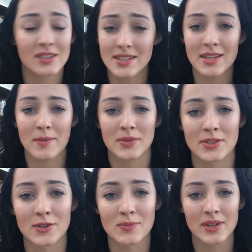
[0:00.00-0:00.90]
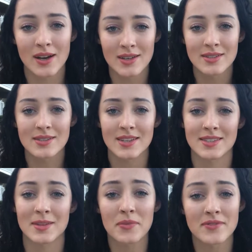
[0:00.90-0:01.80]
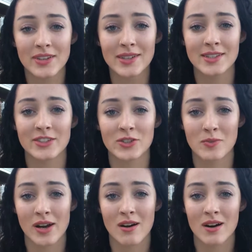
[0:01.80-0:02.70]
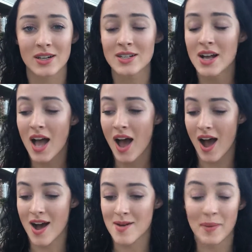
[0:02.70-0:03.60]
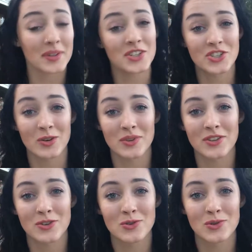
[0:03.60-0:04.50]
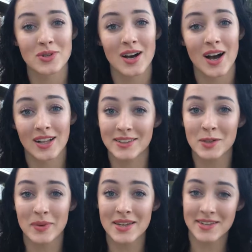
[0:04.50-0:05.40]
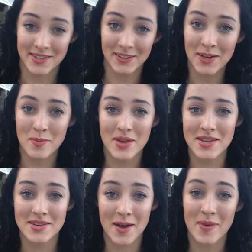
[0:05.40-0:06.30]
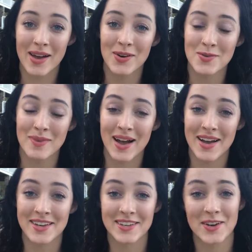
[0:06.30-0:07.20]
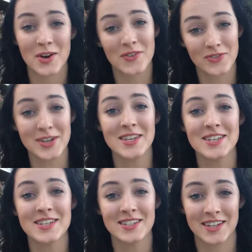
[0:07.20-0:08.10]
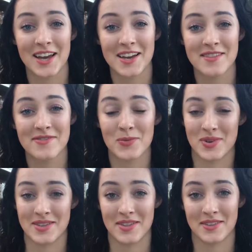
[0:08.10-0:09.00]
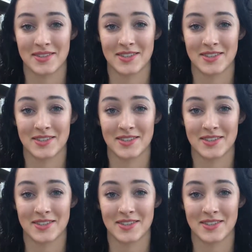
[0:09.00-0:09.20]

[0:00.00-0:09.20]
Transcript: this episode because it's something very dear to my heart. I'm gonna share with you a little bit and a lot of it about my free dive with